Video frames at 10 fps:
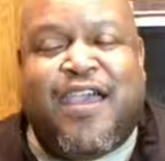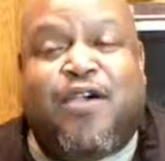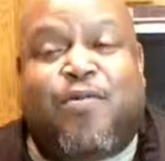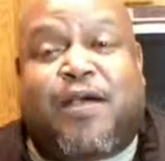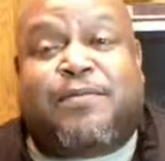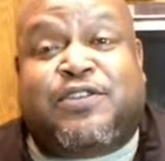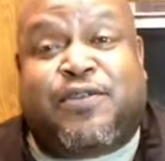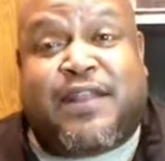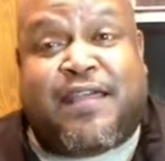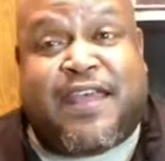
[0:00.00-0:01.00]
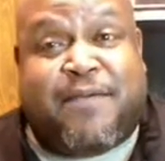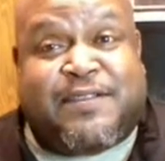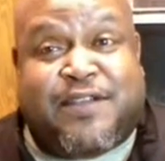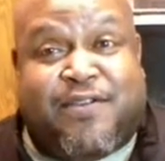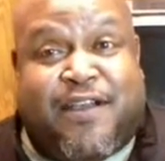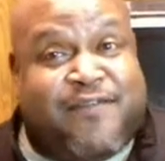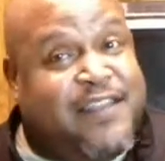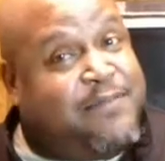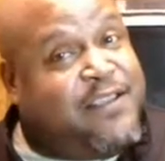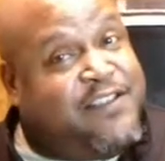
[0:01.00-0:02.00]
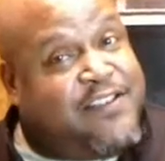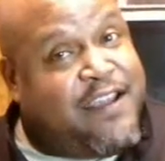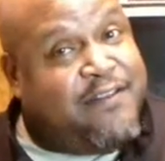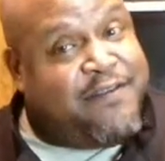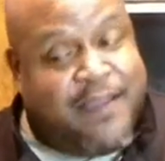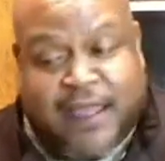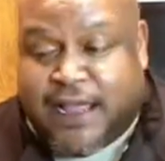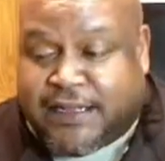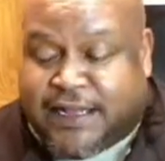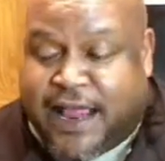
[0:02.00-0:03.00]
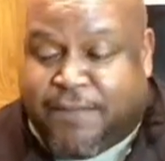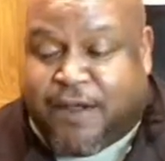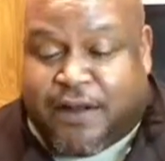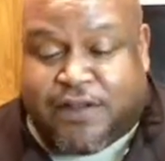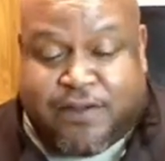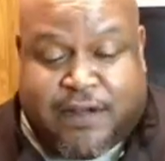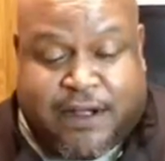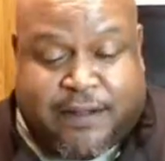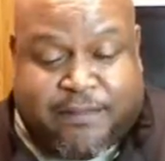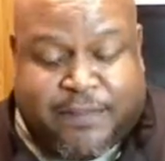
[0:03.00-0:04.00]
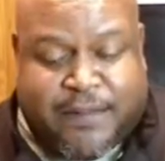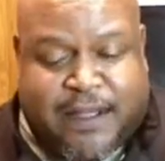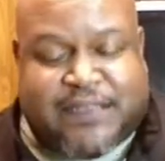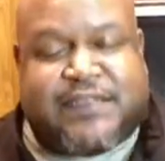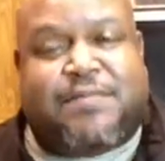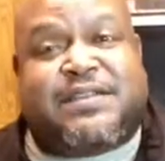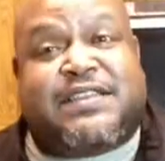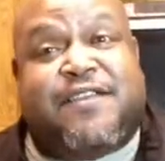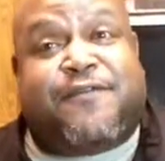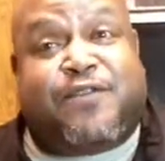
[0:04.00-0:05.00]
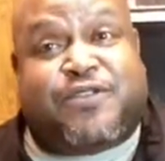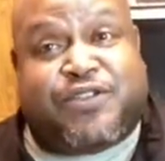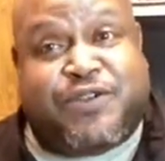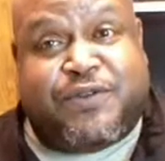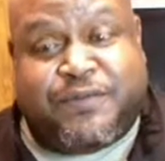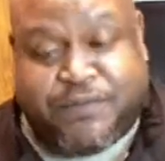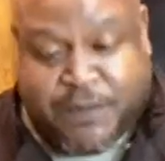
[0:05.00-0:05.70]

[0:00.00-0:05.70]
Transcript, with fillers: Welcome to another episode of Tipsy Chef. Today I'm going to do um, a summer seafood stew.